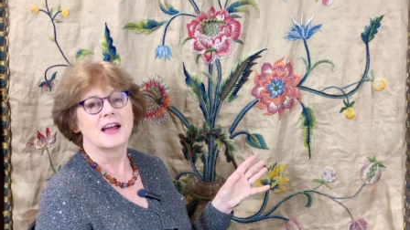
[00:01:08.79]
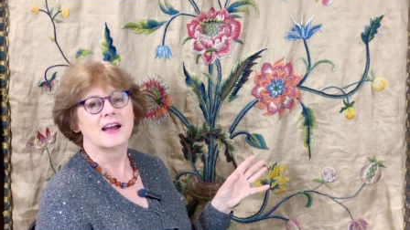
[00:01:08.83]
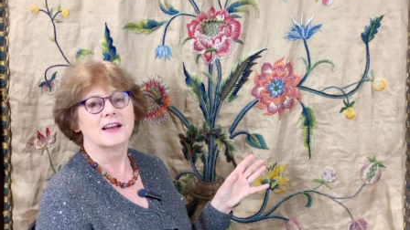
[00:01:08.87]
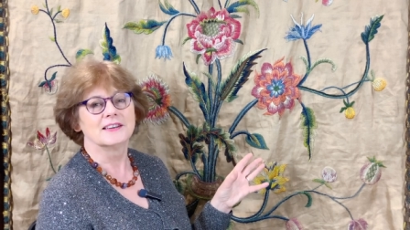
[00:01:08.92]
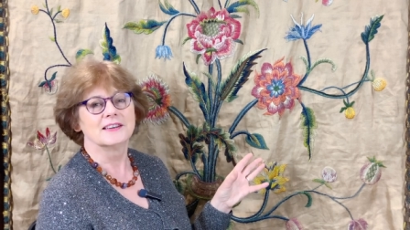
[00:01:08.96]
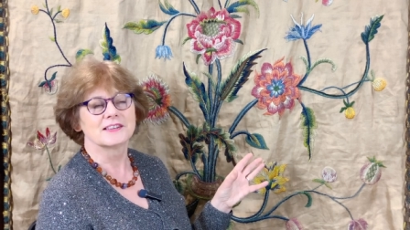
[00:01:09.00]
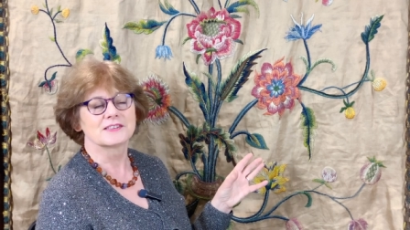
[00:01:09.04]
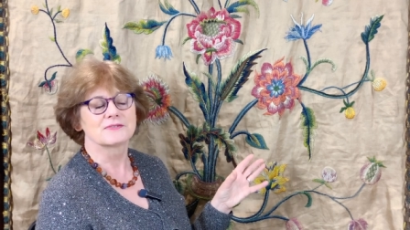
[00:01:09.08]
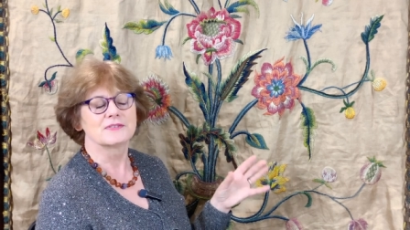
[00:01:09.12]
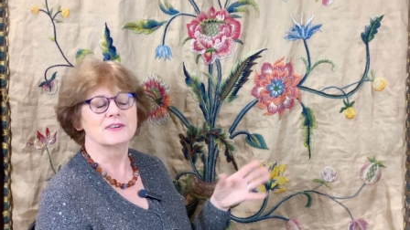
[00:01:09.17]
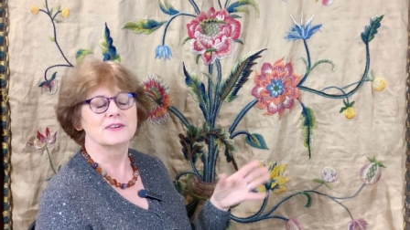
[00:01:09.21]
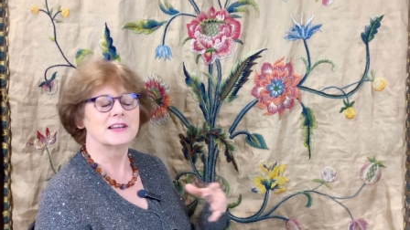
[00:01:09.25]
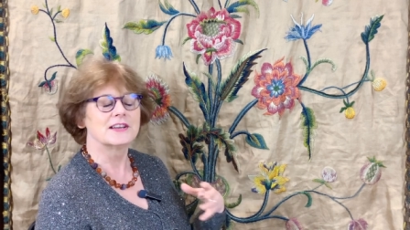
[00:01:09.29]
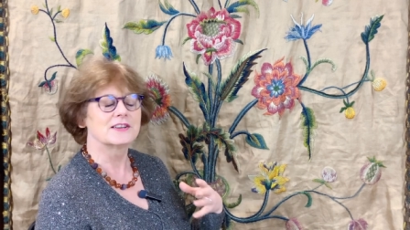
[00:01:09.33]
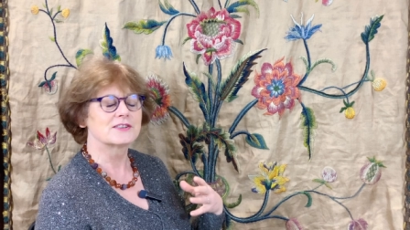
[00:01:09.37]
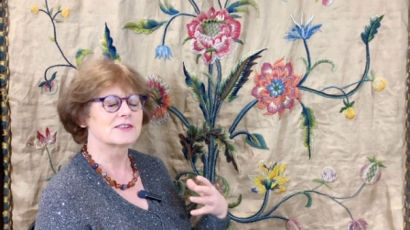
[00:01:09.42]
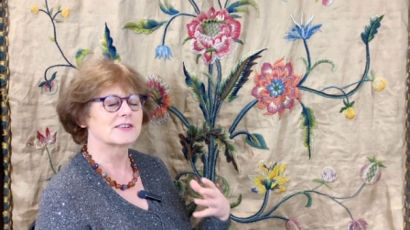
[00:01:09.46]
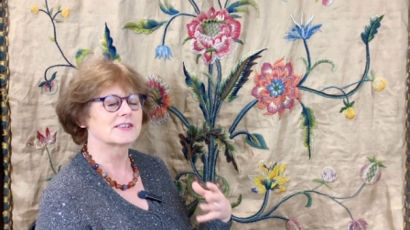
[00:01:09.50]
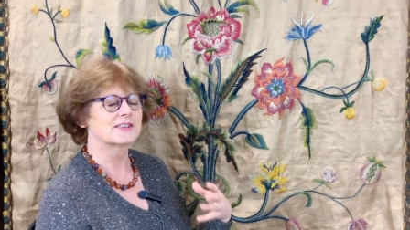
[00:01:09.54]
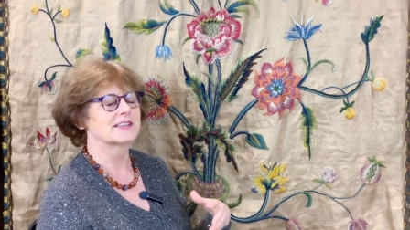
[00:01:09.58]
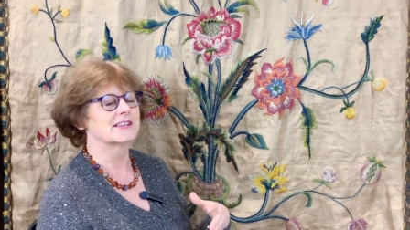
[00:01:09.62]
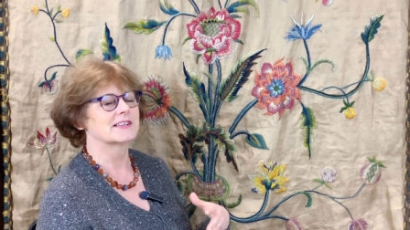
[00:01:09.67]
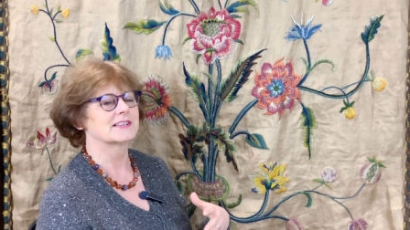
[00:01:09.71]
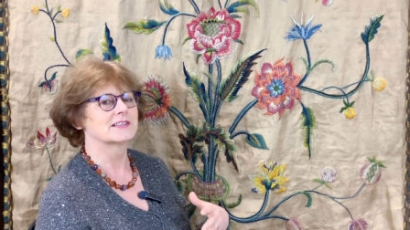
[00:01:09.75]
And it's really
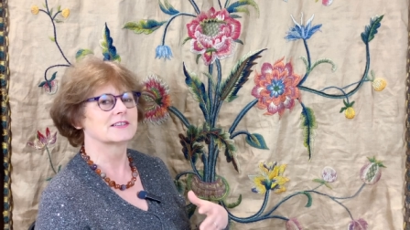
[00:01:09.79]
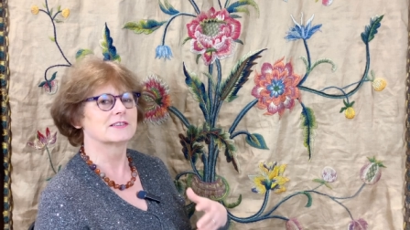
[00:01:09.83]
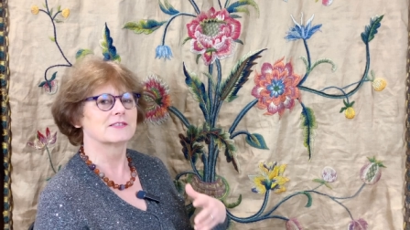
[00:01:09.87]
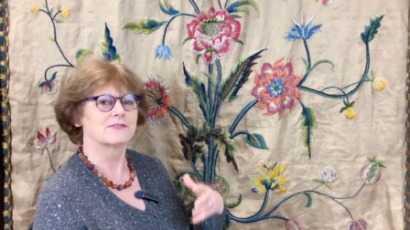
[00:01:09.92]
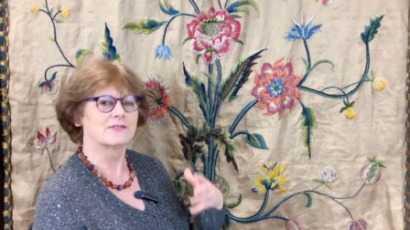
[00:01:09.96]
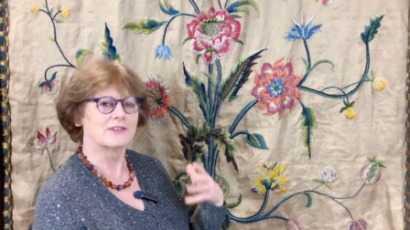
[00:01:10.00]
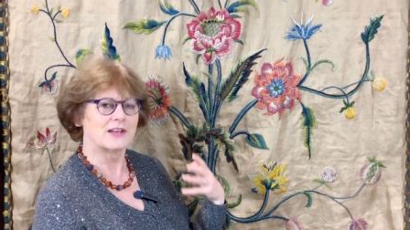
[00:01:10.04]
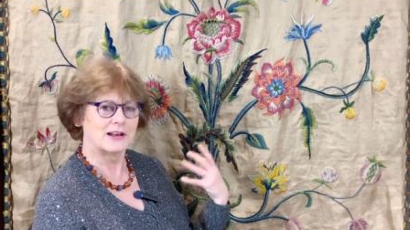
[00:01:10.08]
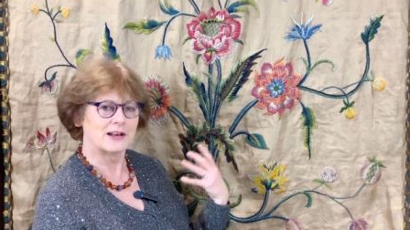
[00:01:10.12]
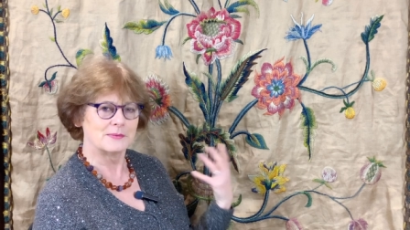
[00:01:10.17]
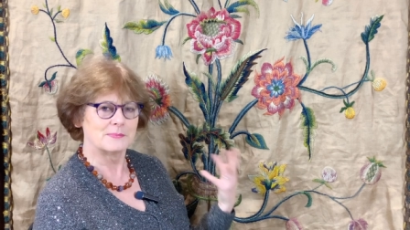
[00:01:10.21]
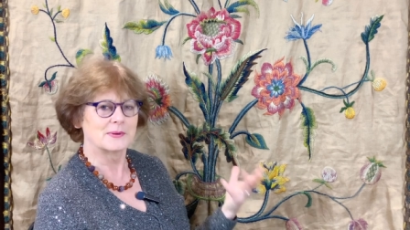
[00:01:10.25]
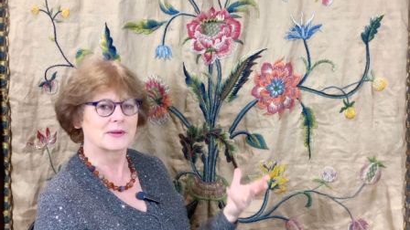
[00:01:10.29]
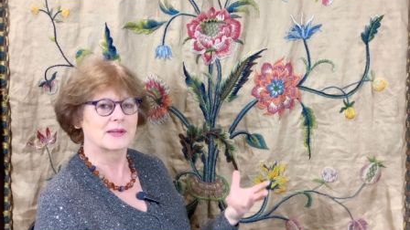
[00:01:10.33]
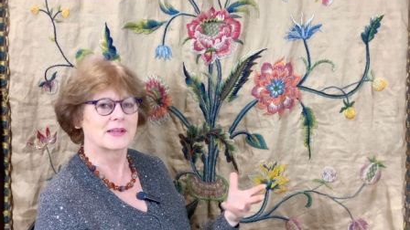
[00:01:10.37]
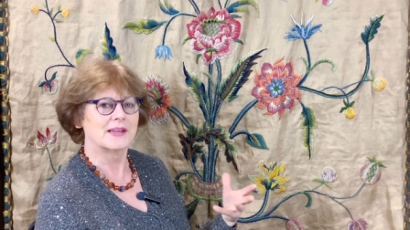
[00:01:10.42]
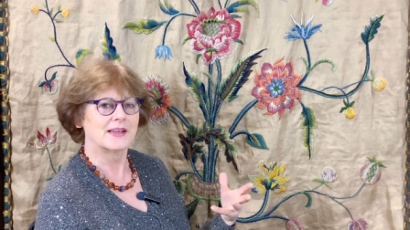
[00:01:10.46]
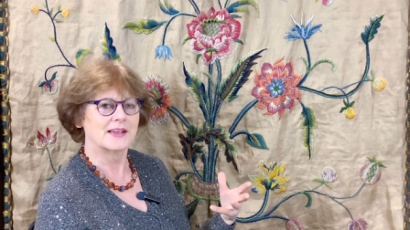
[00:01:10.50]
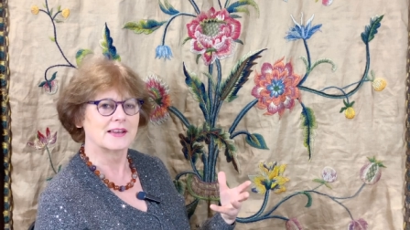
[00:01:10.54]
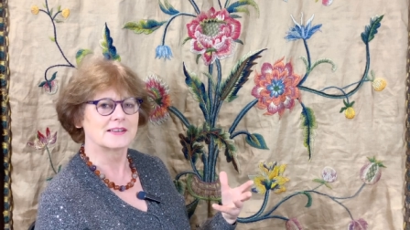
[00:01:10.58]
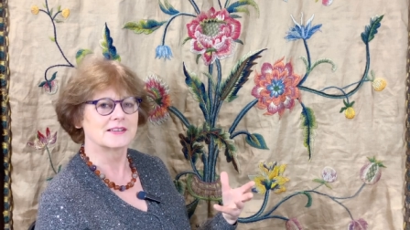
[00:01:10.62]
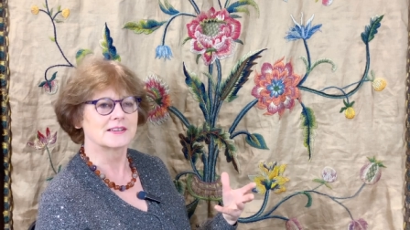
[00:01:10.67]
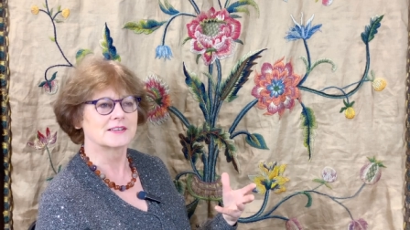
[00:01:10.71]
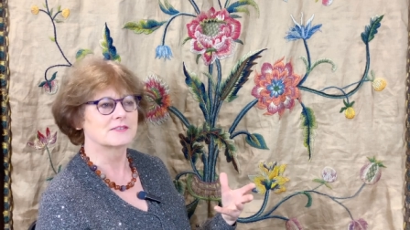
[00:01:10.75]
interesting to develop a
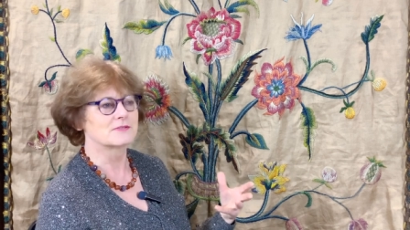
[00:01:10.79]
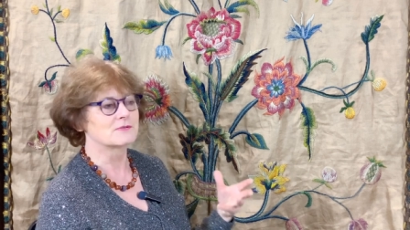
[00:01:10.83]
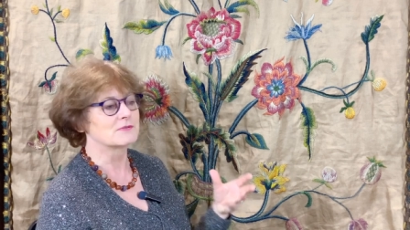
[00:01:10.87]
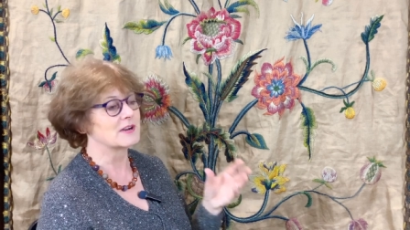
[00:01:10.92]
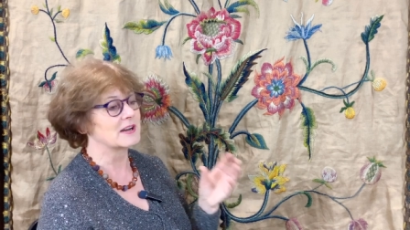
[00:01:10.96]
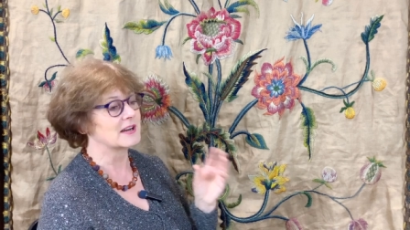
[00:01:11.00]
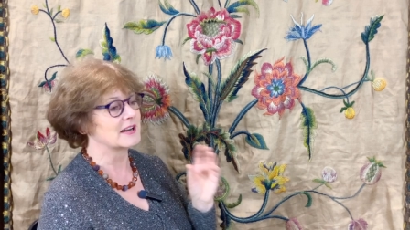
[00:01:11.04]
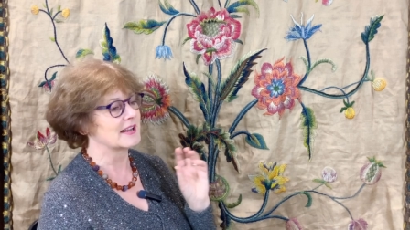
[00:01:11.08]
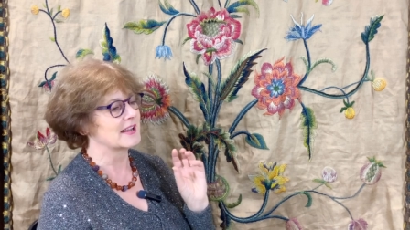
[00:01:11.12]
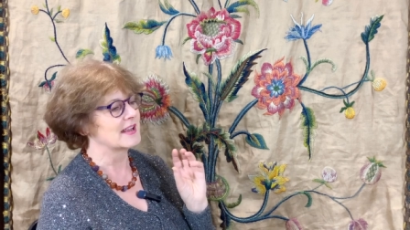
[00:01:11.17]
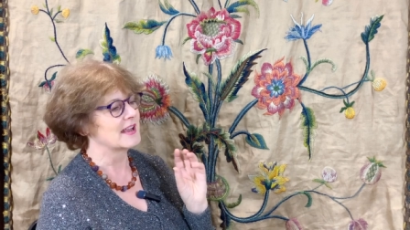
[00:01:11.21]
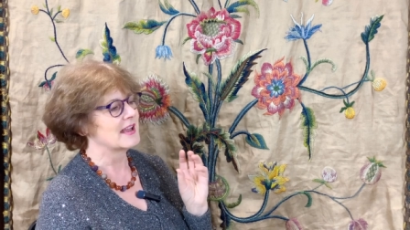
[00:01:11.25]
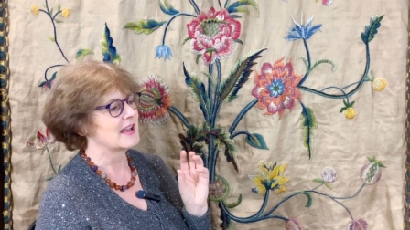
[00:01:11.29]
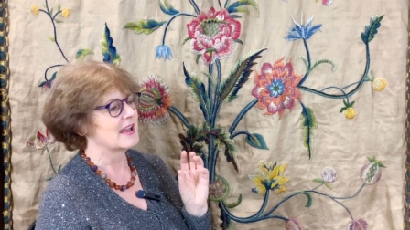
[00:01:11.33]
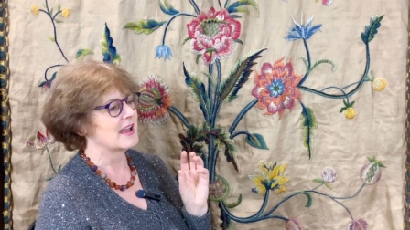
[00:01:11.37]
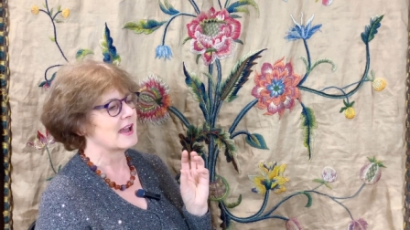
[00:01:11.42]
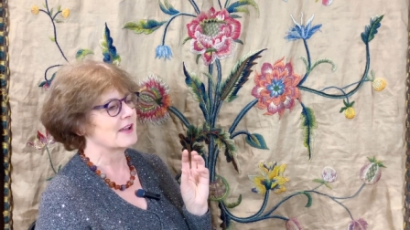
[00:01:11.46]
kit and really